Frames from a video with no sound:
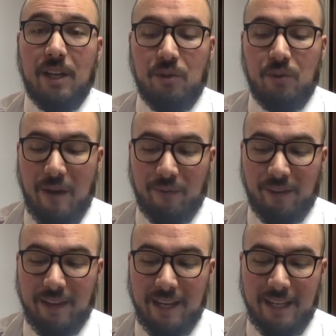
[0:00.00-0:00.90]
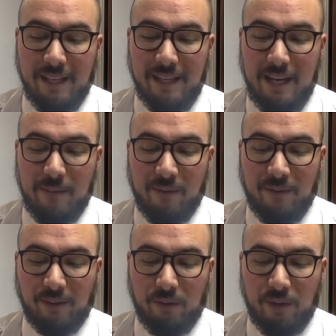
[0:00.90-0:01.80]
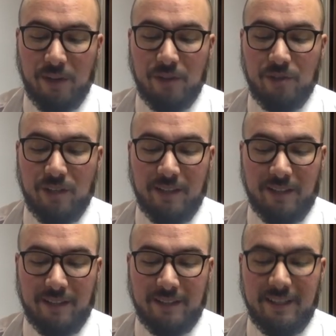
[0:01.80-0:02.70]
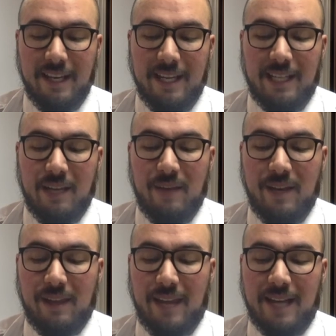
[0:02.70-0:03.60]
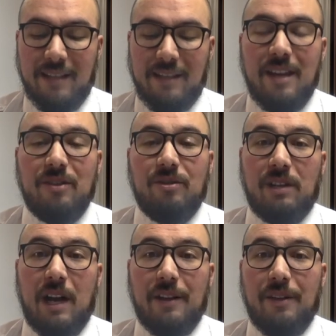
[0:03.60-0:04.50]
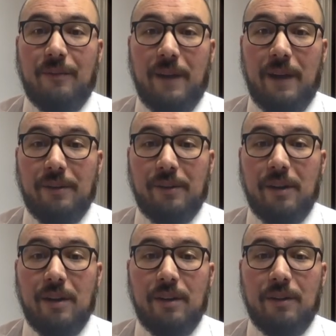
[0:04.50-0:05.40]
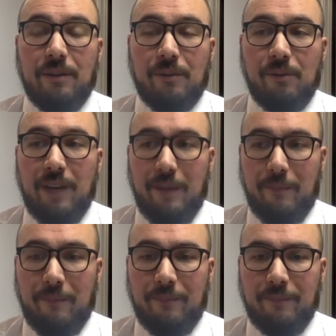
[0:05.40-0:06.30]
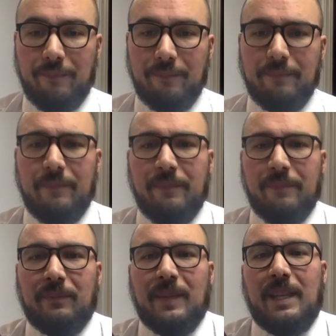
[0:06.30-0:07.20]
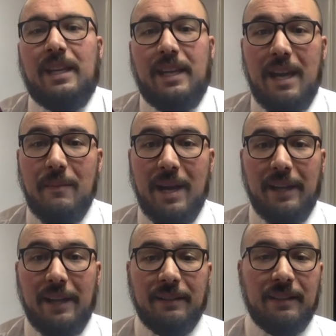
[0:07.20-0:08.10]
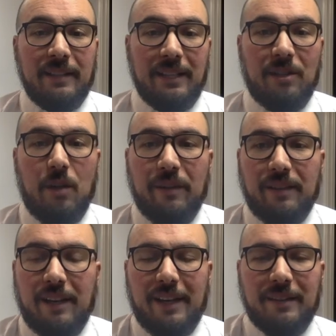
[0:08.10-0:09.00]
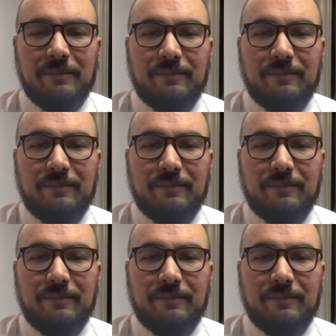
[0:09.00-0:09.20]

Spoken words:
do everything in the name of the Lord Jesus, giving thanks to God the Father through him. Amen, and go with God."